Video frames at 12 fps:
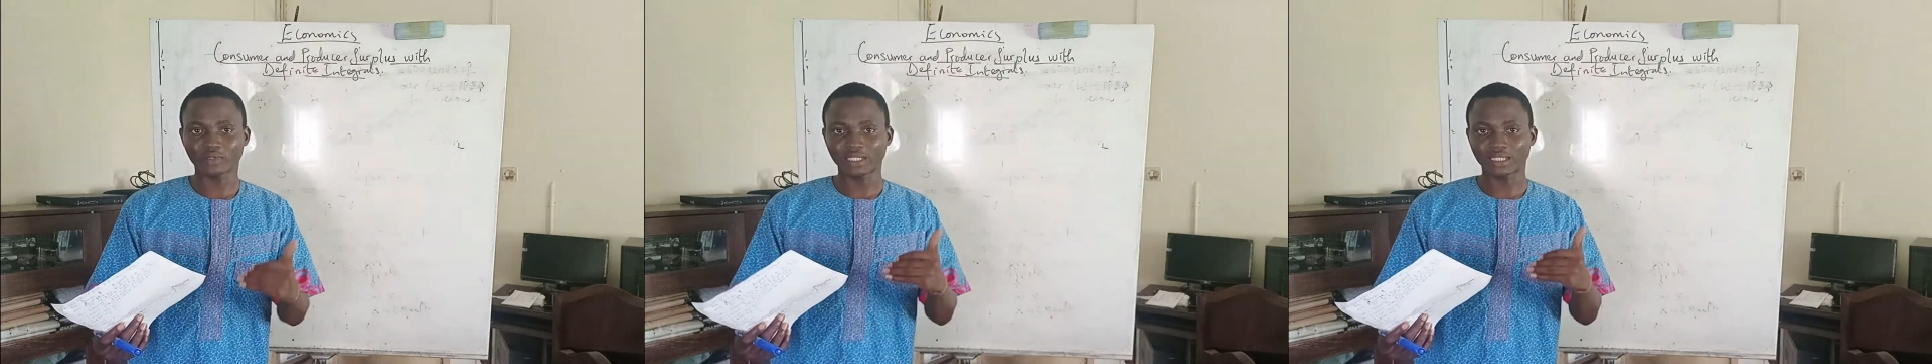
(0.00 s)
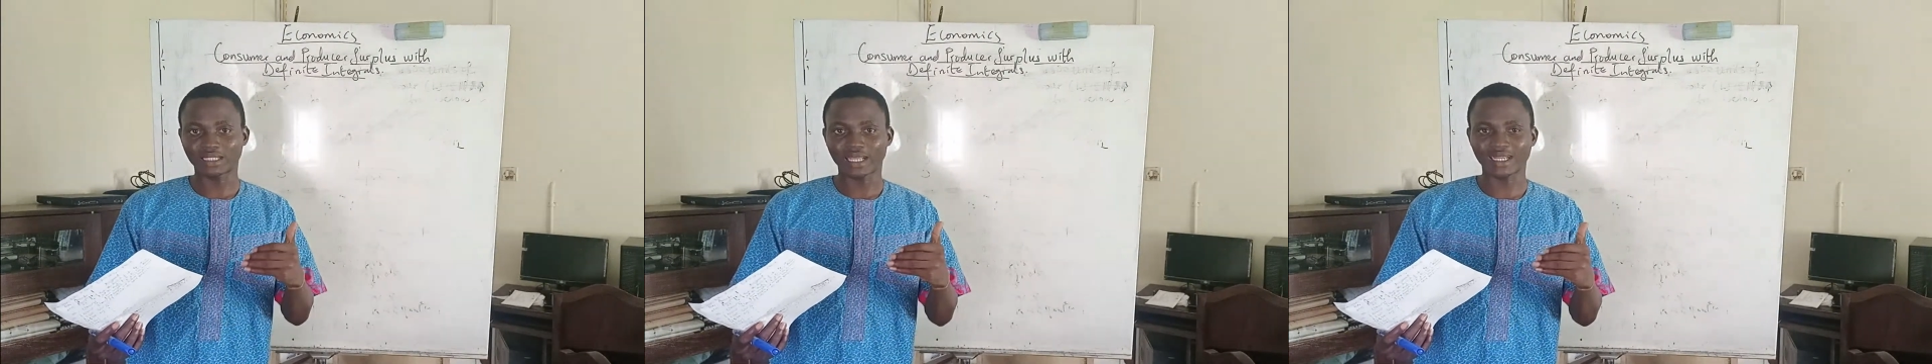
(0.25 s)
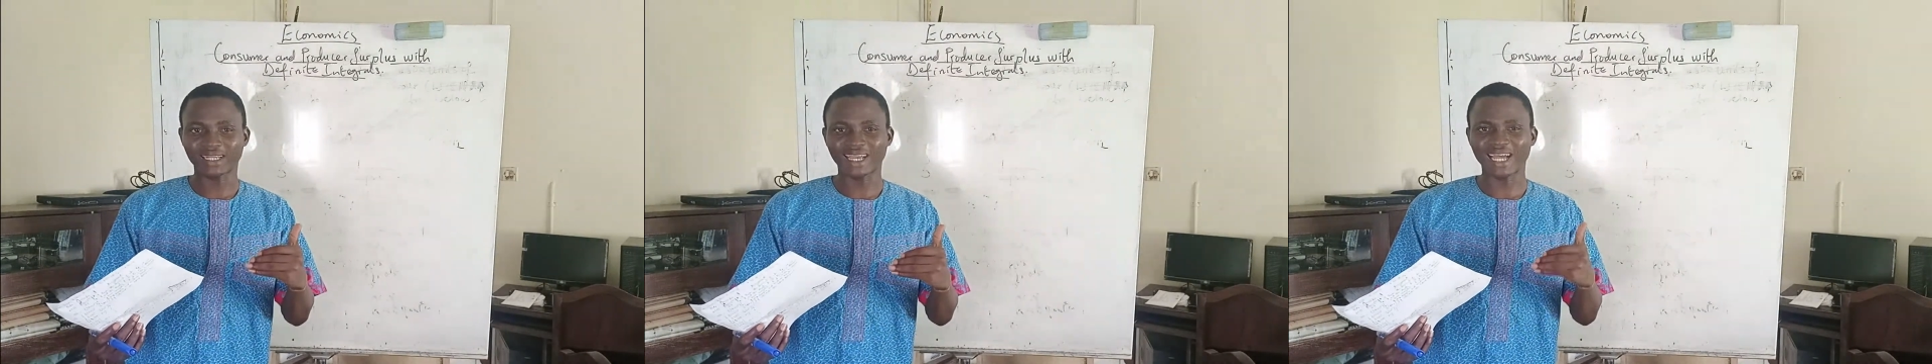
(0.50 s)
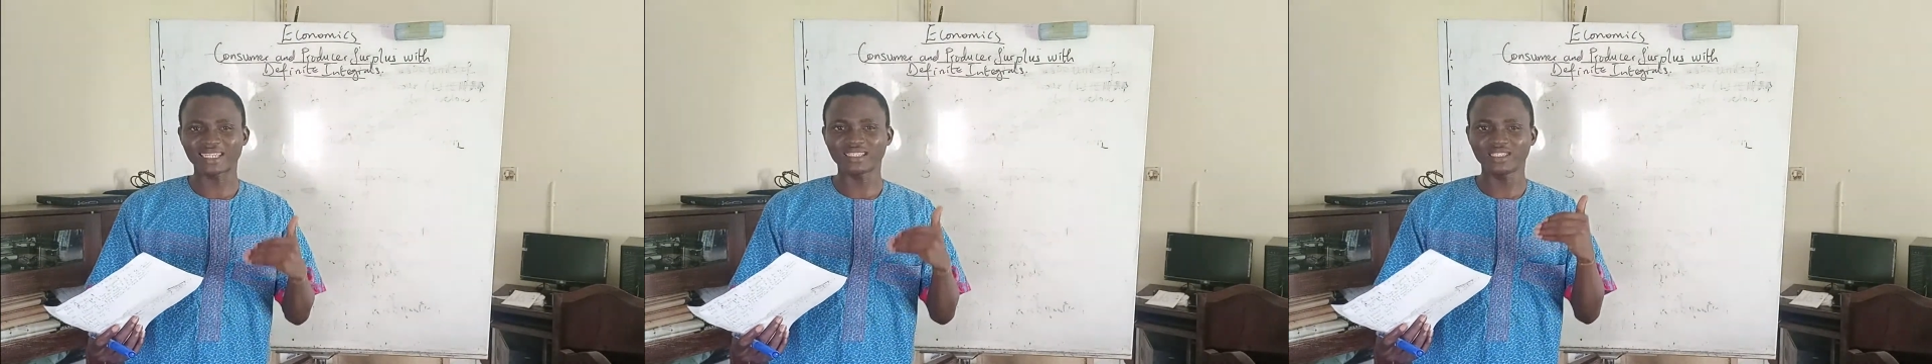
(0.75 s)
is like an
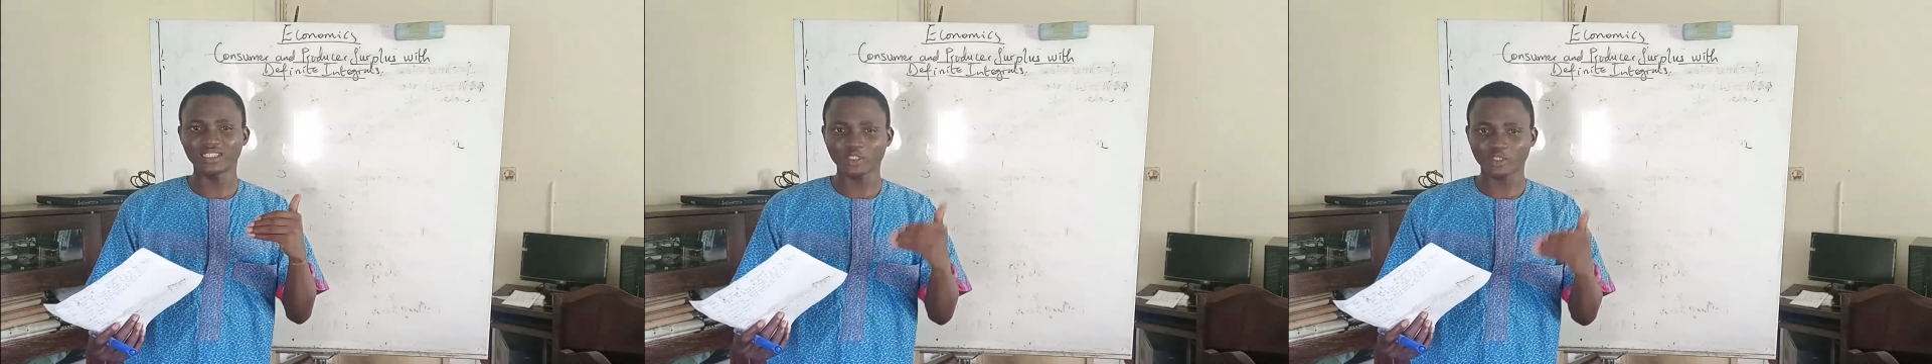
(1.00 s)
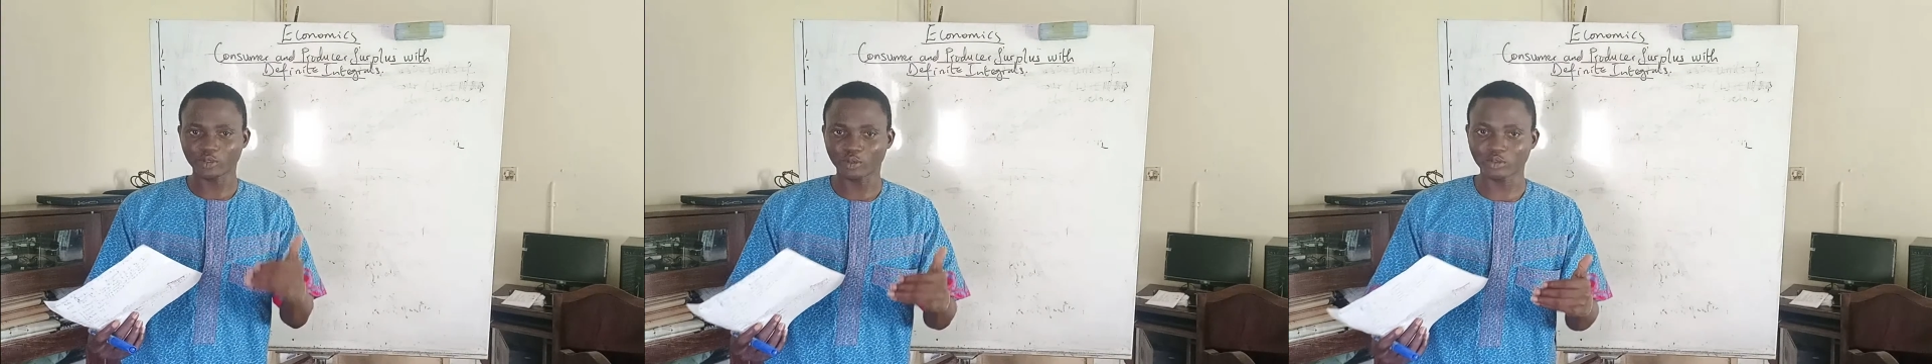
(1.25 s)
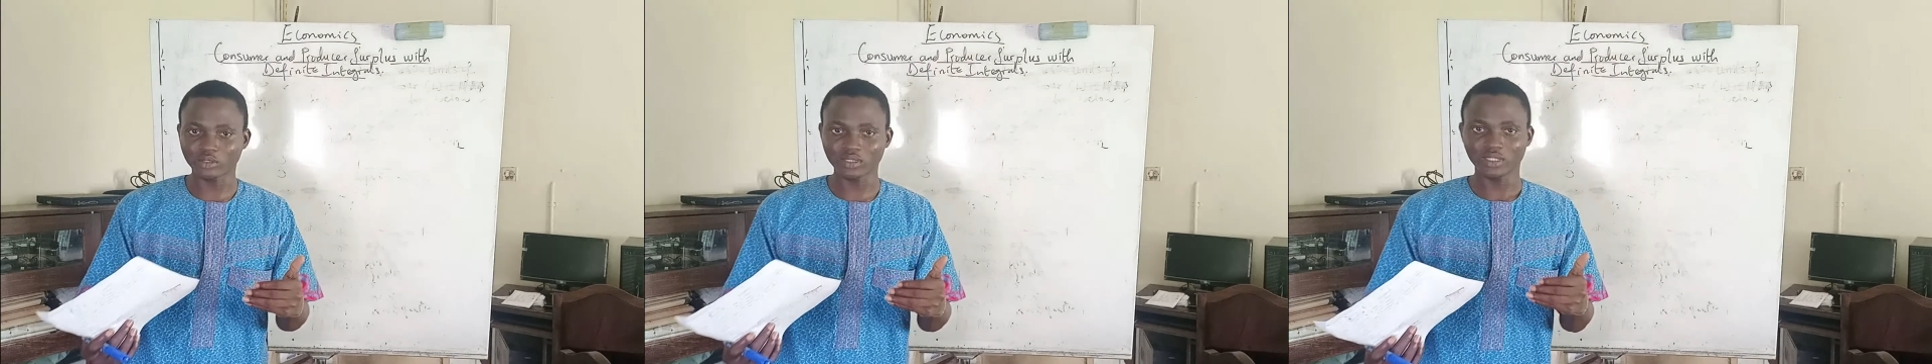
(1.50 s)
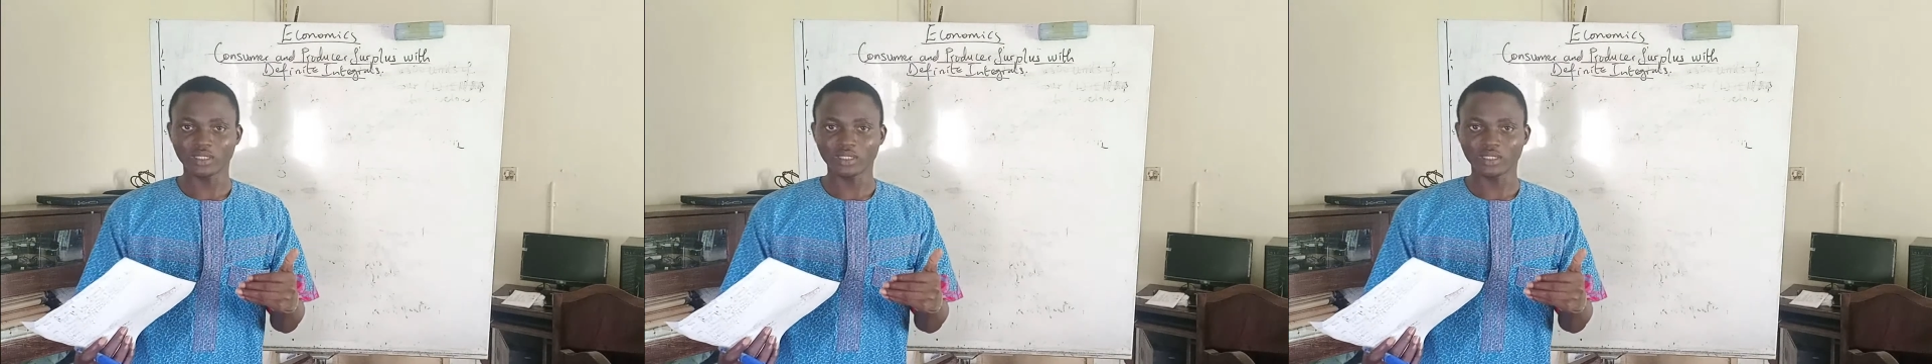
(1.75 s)
addition